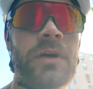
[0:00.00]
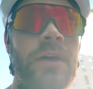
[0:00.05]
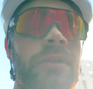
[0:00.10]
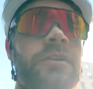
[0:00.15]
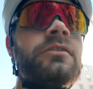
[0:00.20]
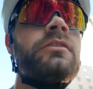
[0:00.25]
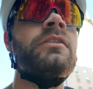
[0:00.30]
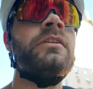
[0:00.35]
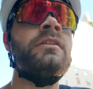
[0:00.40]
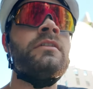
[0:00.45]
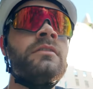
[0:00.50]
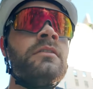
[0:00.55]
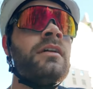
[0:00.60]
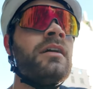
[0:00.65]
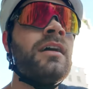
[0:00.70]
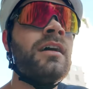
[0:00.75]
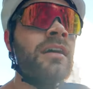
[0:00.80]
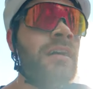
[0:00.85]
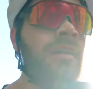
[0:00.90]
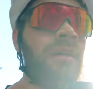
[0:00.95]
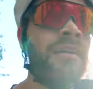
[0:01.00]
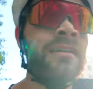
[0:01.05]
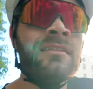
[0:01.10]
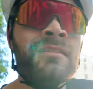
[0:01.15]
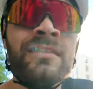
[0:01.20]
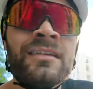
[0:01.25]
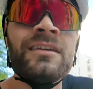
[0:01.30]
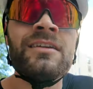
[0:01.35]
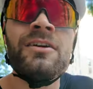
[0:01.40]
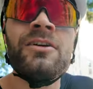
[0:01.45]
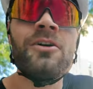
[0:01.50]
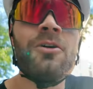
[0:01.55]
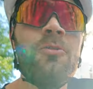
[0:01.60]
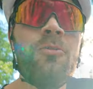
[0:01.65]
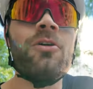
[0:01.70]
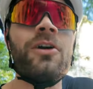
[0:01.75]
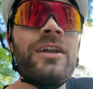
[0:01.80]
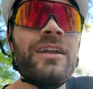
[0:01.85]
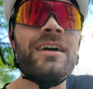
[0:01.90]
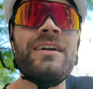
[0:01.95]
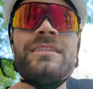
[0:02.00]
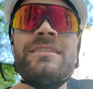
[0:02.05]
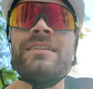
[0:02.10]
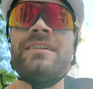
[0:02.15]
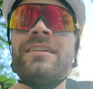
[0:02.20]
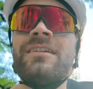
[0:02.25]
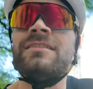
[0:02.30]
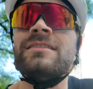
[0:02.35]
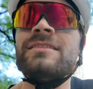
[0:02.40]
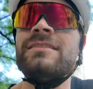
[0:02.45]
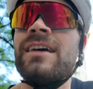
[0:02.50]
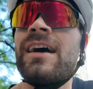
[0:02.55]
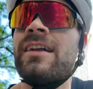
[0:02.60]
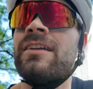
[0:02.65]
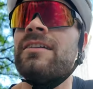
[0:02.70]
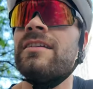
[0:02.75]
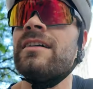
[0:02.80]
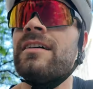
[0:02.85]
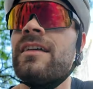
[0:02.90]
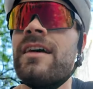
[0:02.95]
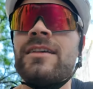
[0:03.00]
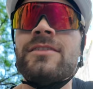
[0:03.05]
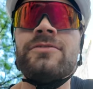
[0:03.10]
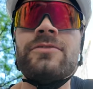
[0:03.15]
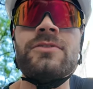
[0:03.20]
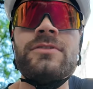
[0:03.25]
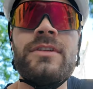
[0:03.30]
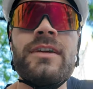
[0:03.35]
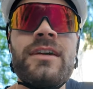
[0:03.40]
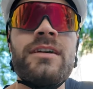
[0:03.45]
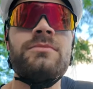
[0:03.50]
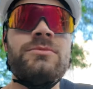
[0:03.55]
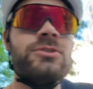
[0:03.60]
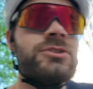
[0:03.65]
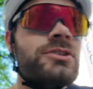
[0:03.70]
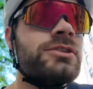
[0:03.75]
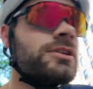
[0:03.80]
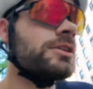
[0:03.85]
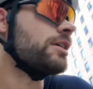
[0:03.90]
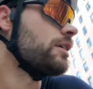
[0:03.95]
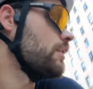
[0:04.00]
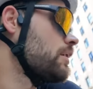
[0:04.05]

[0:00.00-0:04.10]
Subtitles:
better than what I did on Saturday. That's for damn sure.